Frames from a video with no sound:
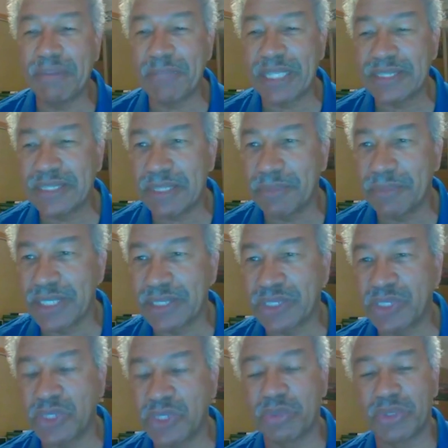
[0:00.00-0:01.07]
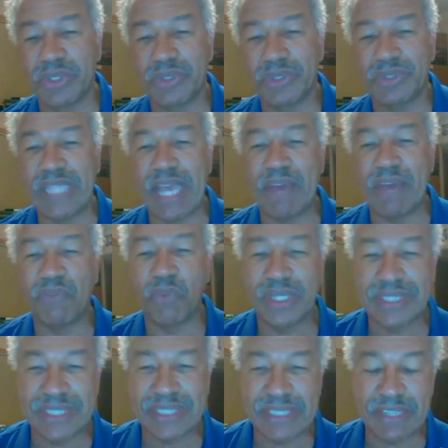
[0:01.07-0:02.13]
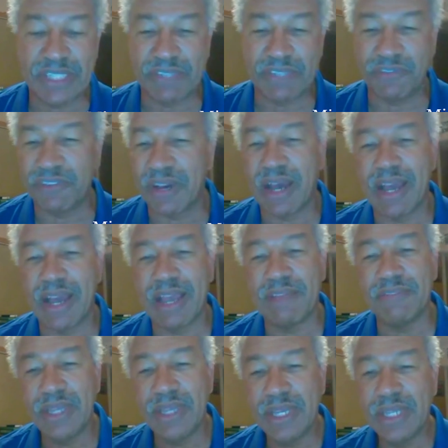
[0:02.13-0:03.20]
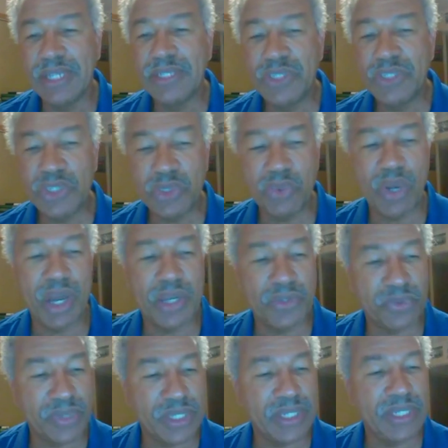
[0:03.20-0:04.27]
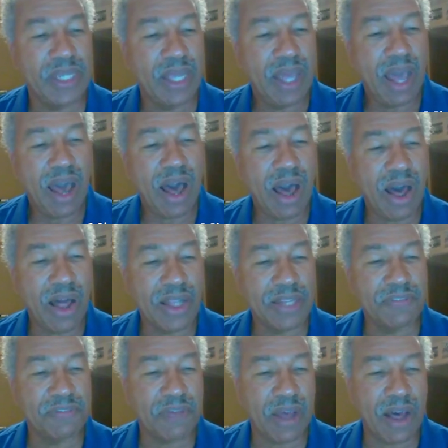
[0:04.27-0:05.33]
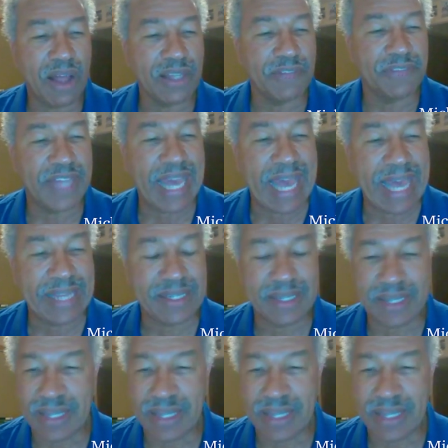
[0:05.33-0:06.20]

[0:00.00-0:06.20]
I mean, some of the Subarus have 175, 200, all of that.